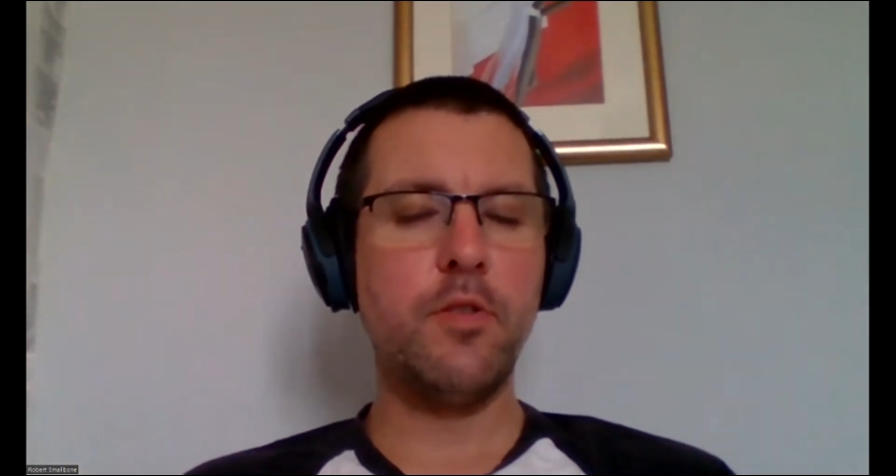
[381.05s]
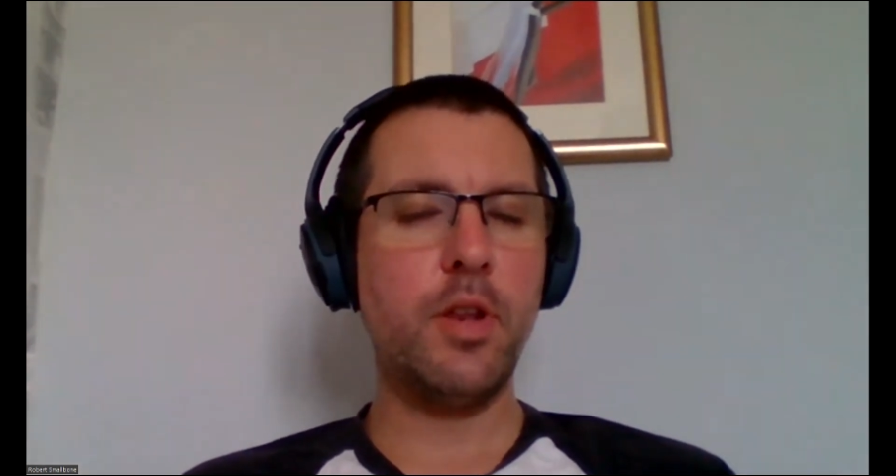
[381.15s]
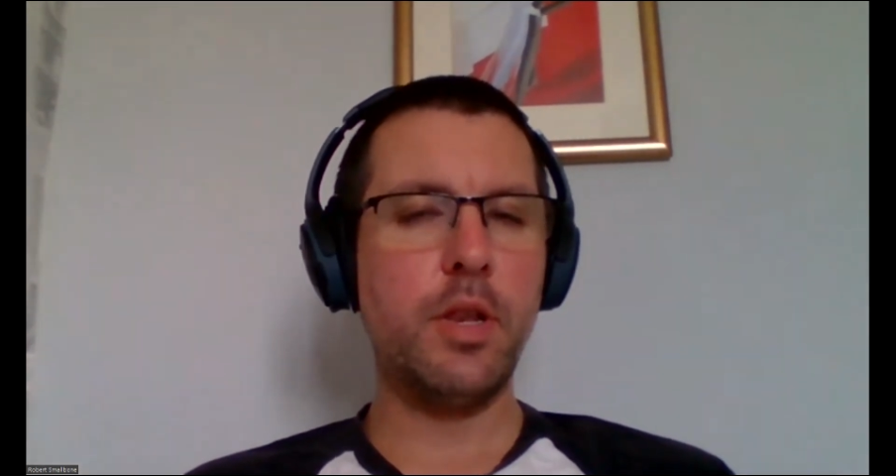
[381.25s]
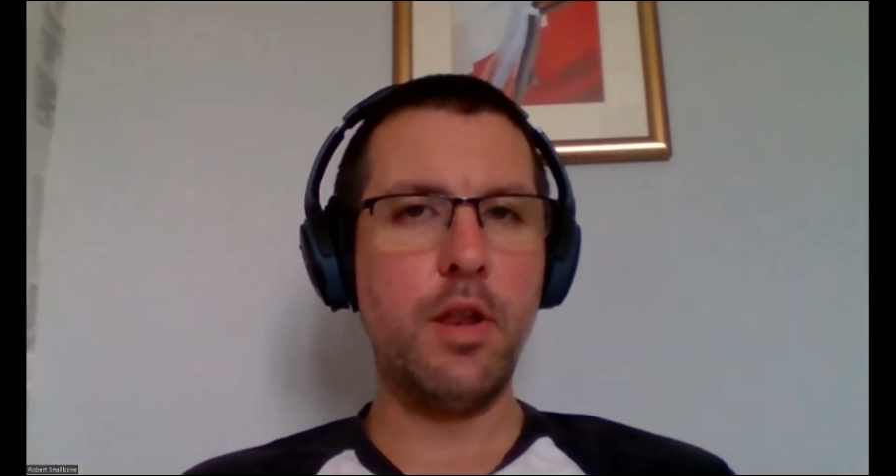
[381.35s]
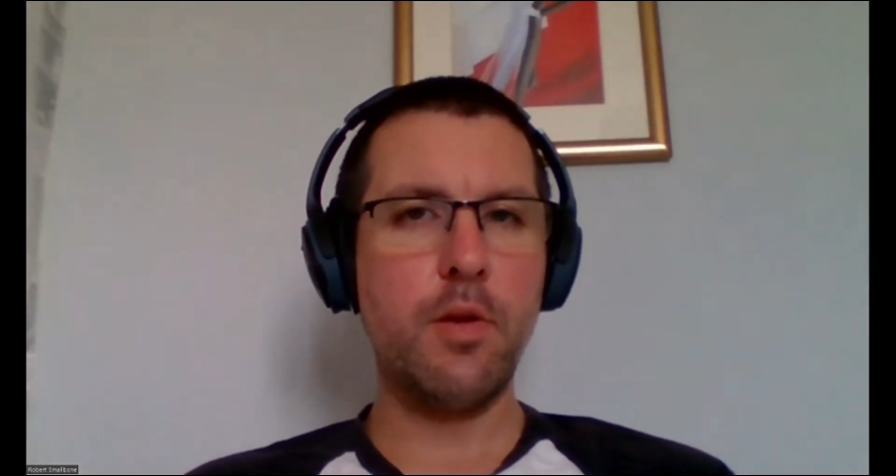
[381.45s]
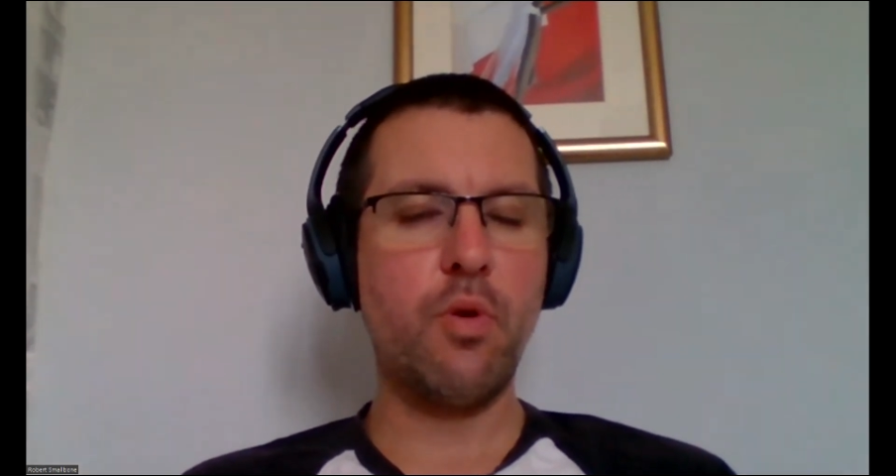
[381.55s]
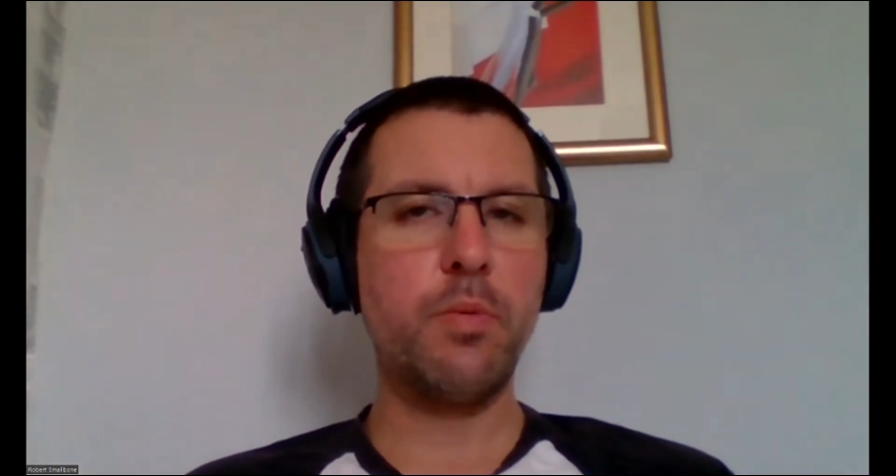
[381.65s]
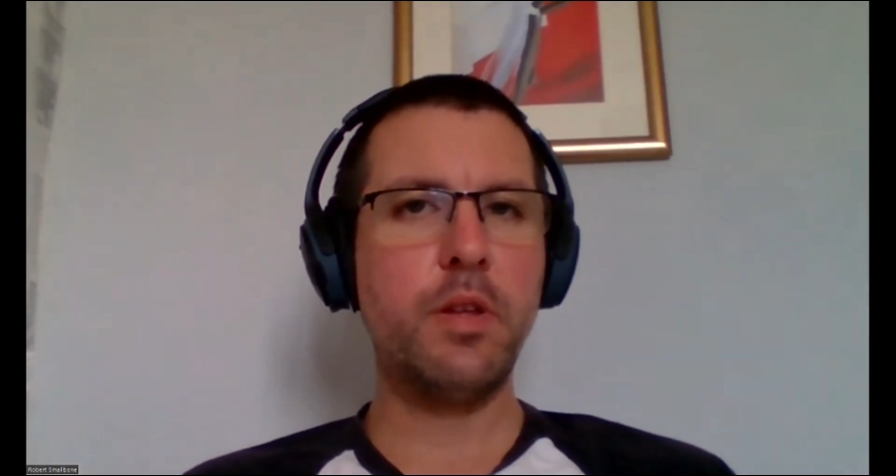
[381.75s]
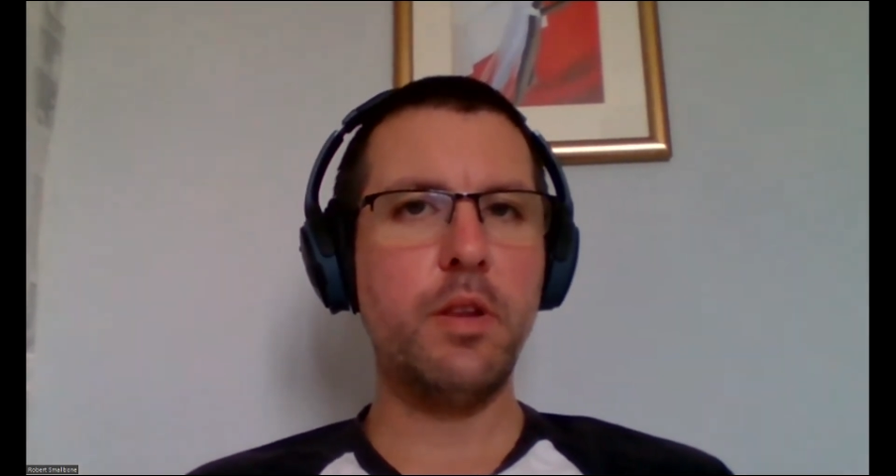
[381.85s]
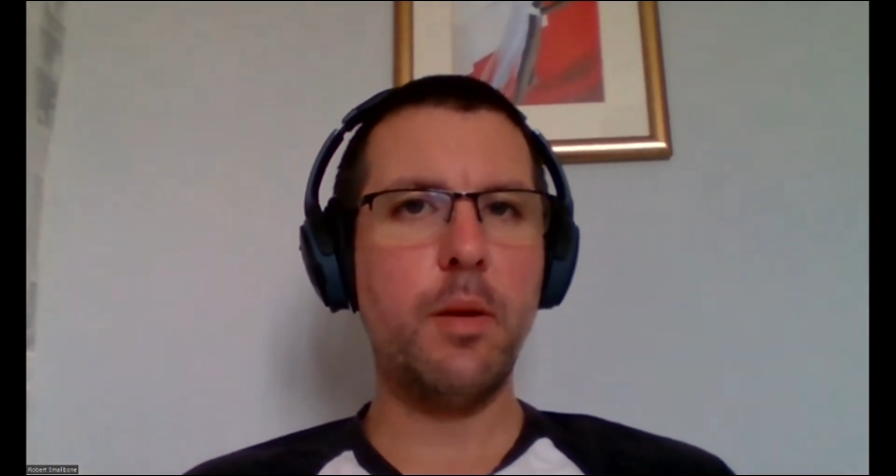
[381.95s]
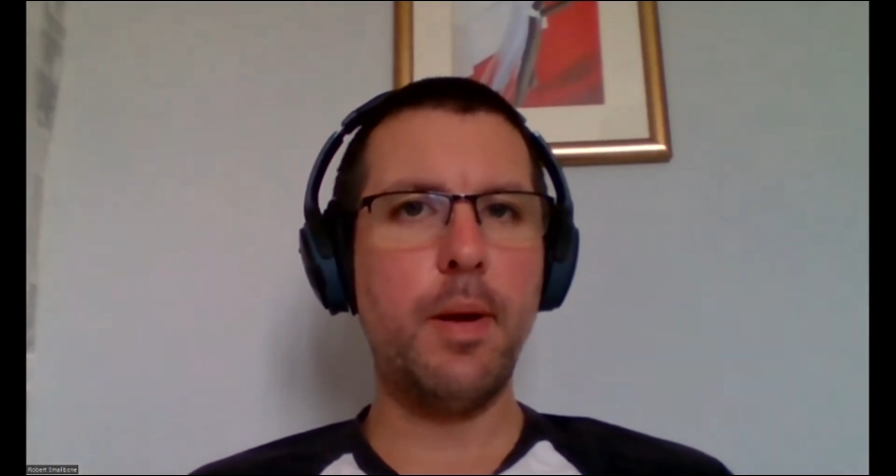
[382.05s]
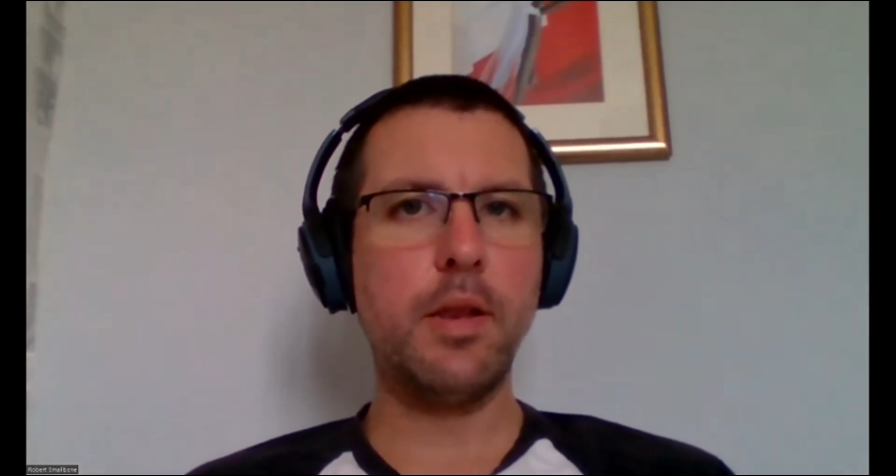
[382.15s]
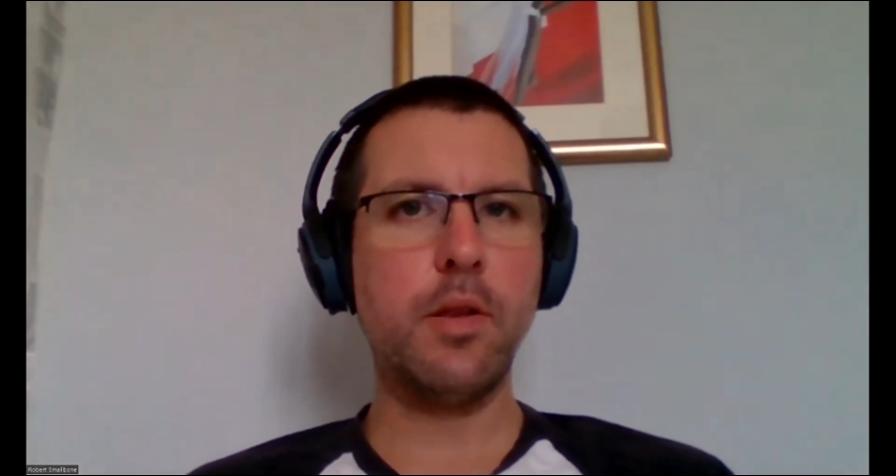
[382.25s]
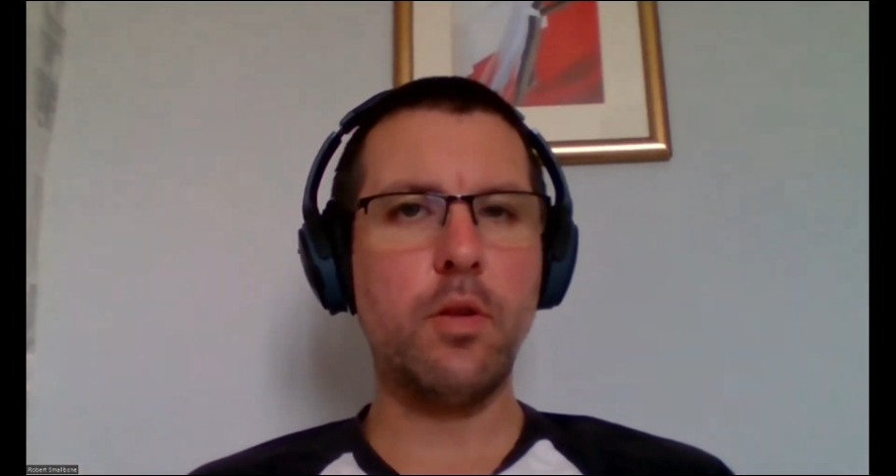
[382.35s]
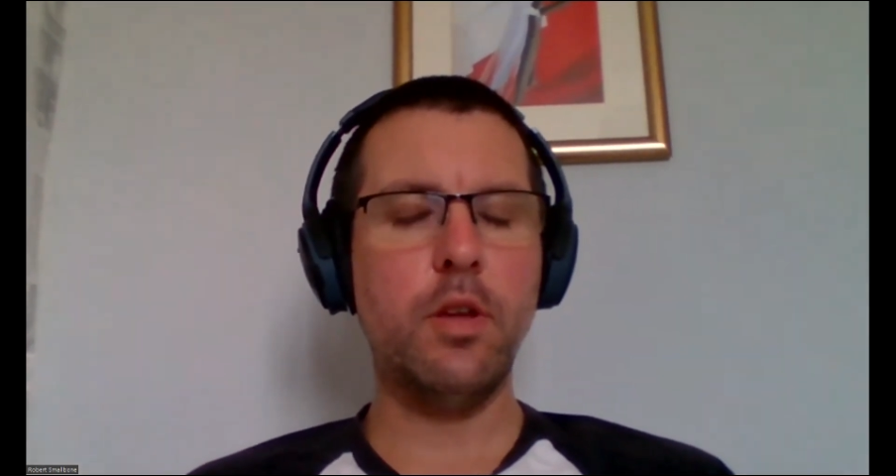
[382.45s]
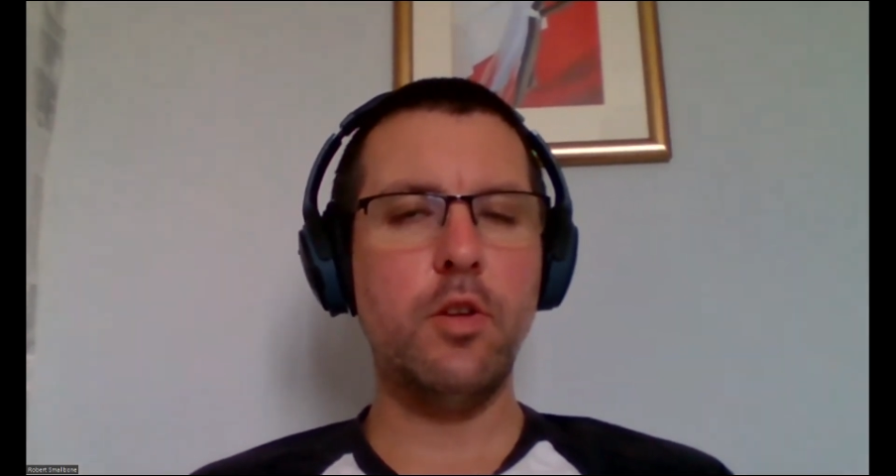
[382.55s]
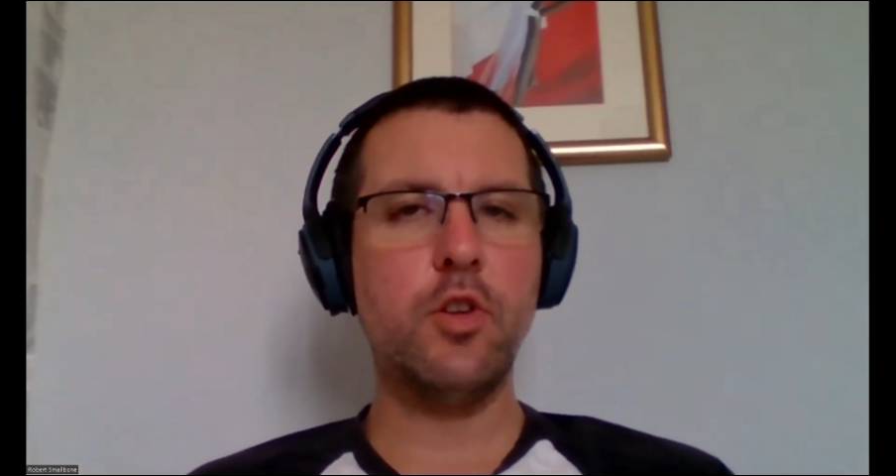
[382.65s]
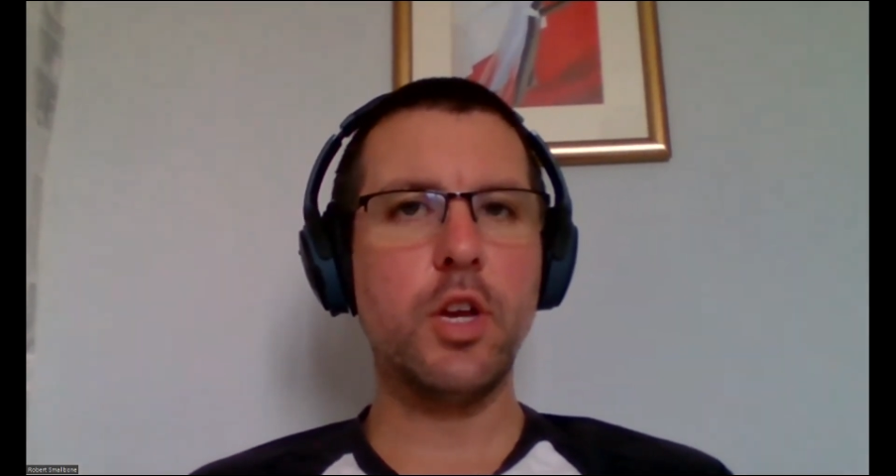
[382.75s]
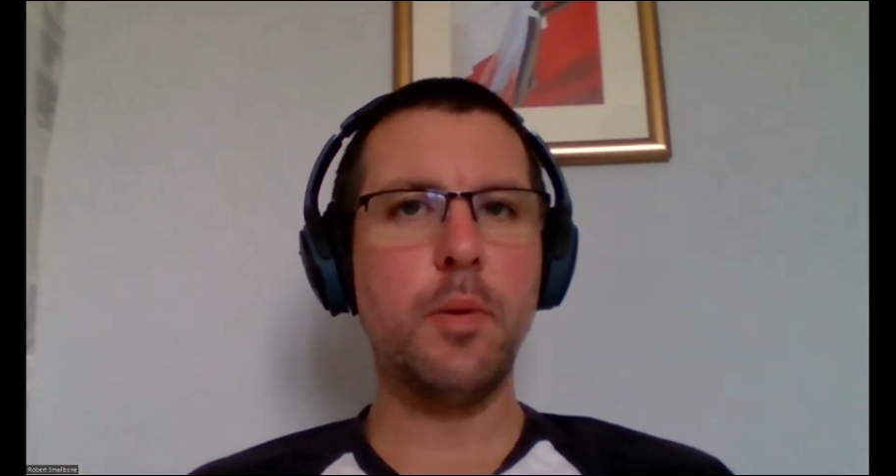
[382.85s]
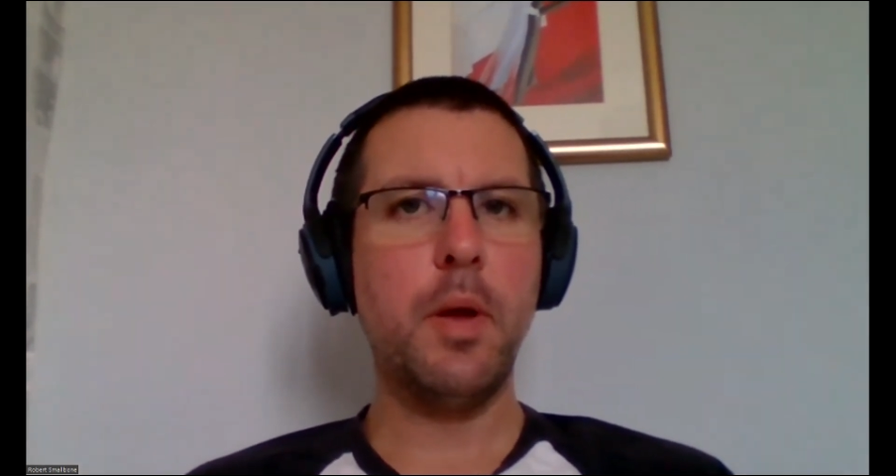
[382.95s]
just search Property Nomads on
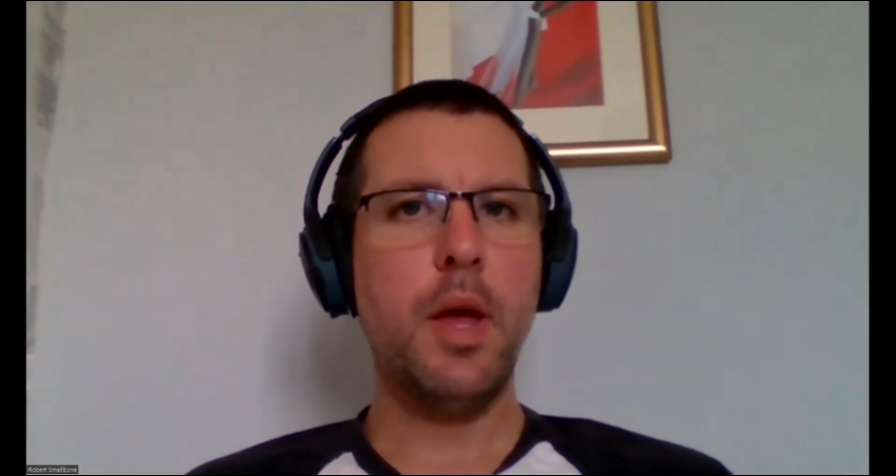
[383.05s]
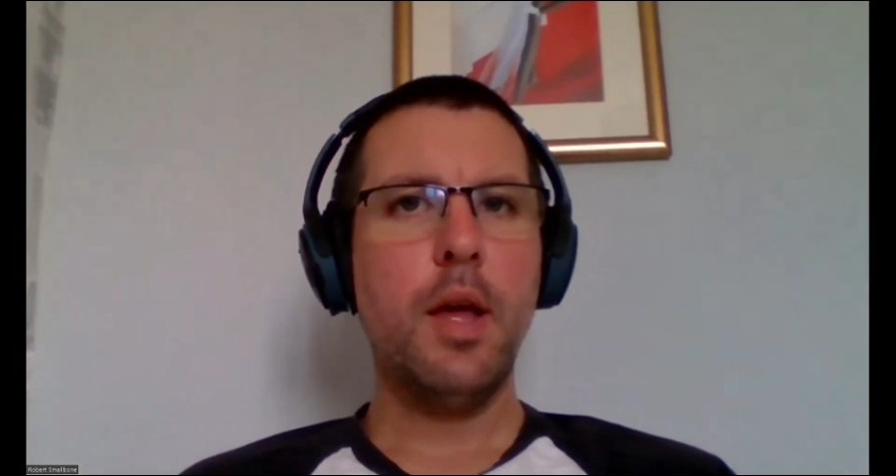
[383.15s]
YouTube.